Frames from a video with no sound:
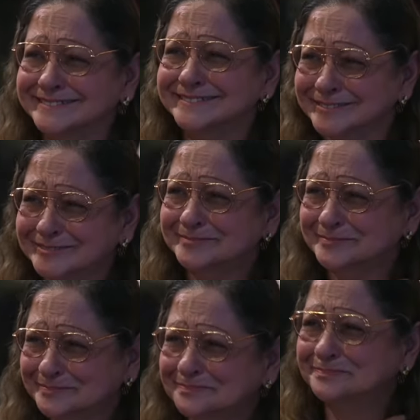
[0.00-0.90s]
If they've been
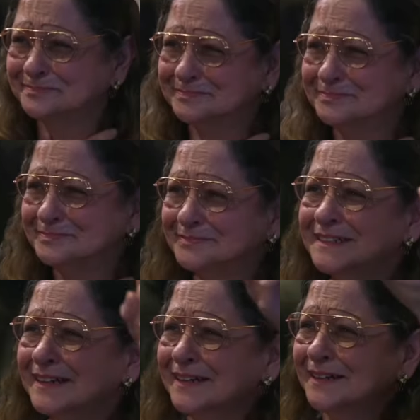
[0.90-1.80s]
healed, we'll,
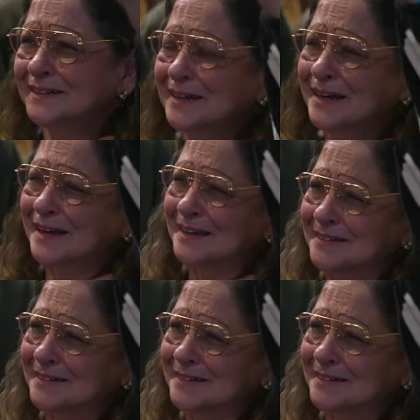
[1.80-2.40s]
we'll pray more.